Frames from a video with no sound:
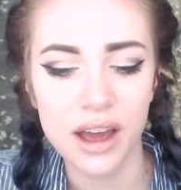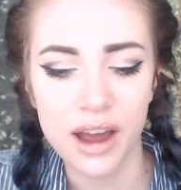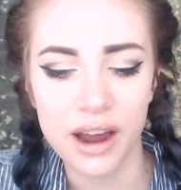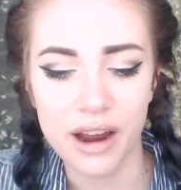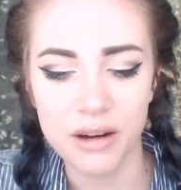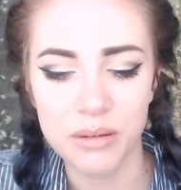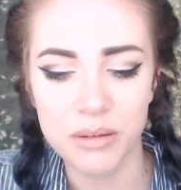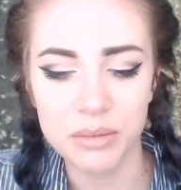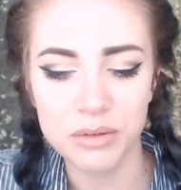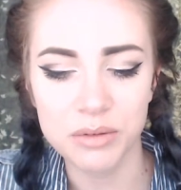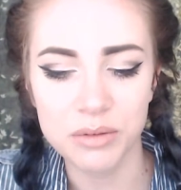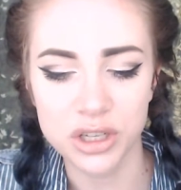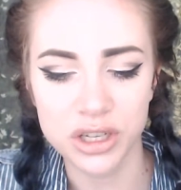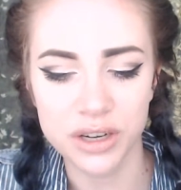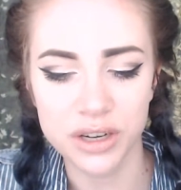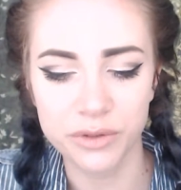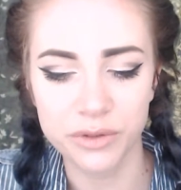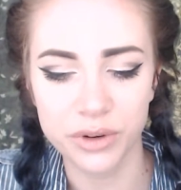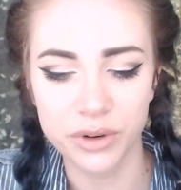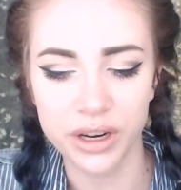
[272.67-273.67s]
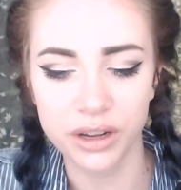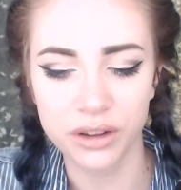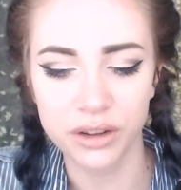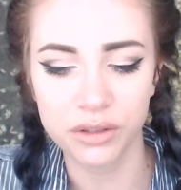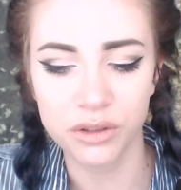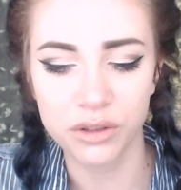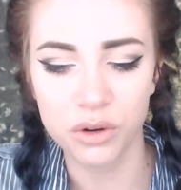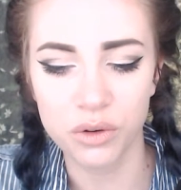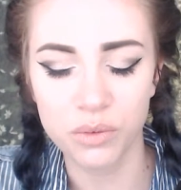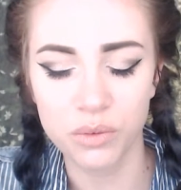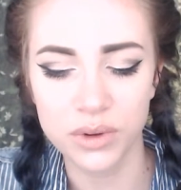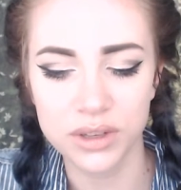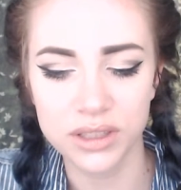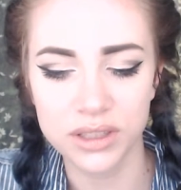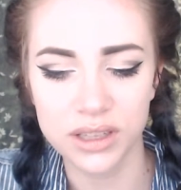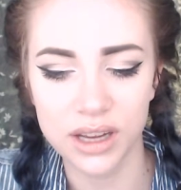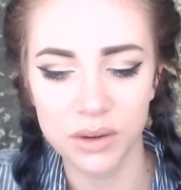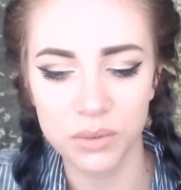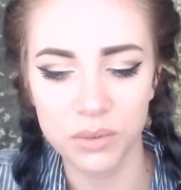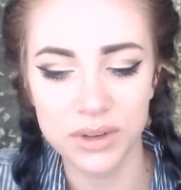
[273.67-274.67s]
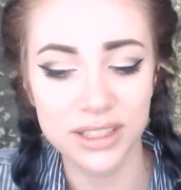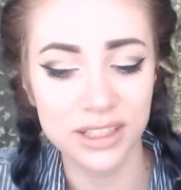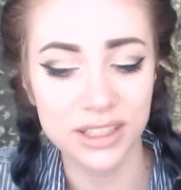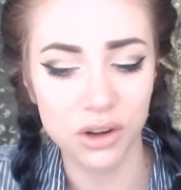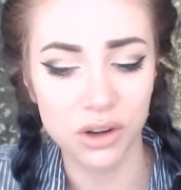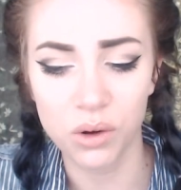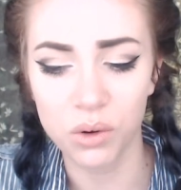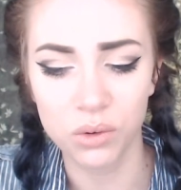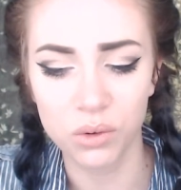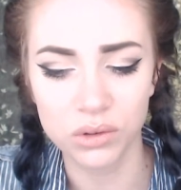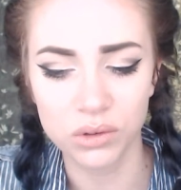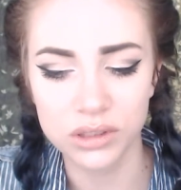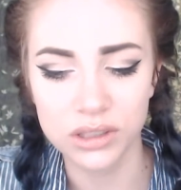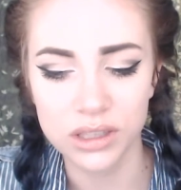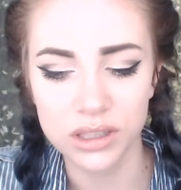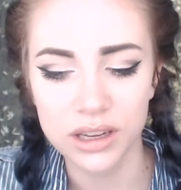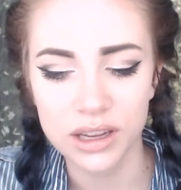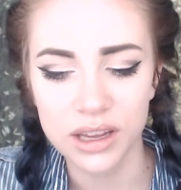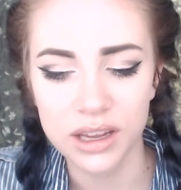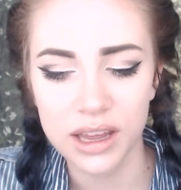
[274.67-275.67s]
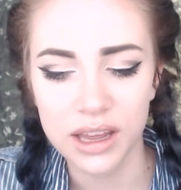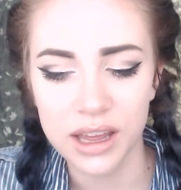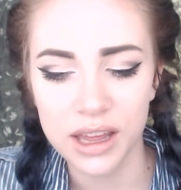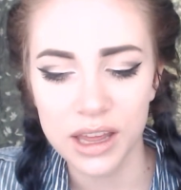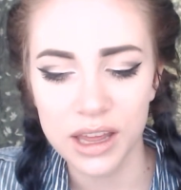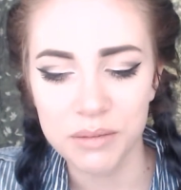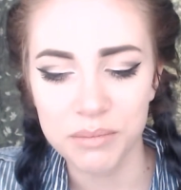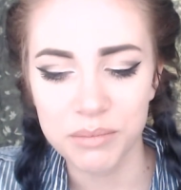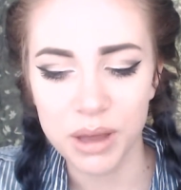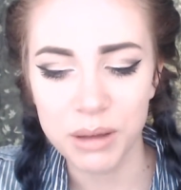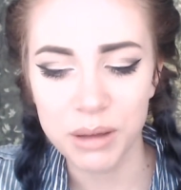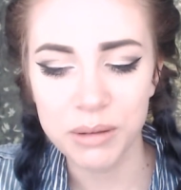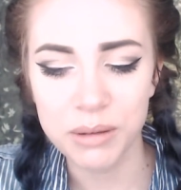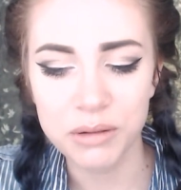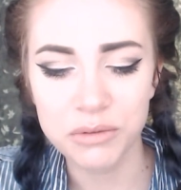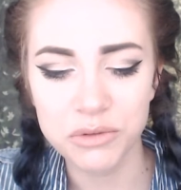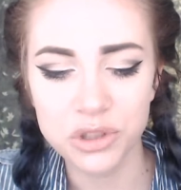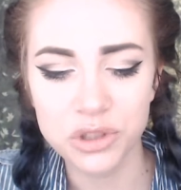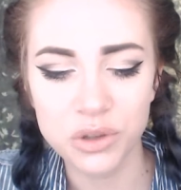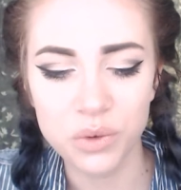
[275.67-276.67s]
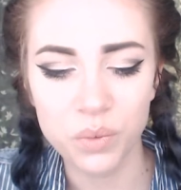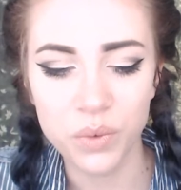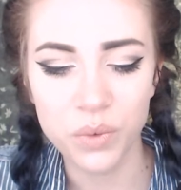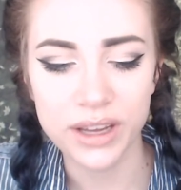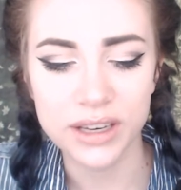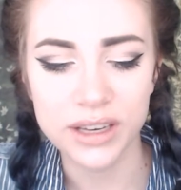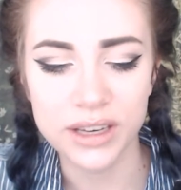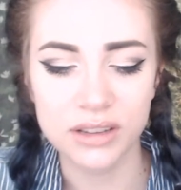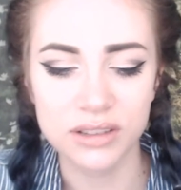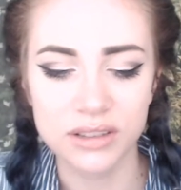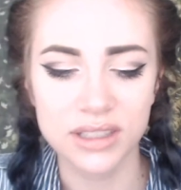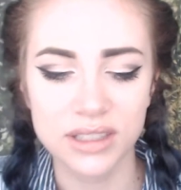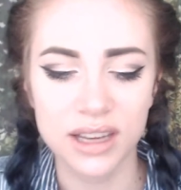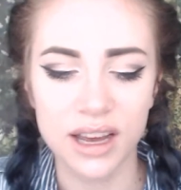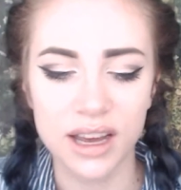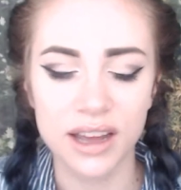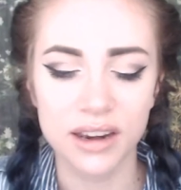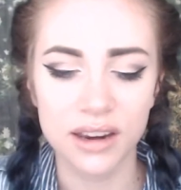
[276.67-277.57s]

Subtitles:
I remember shivering, though I wasn't cold. Maybe it was the wind outside.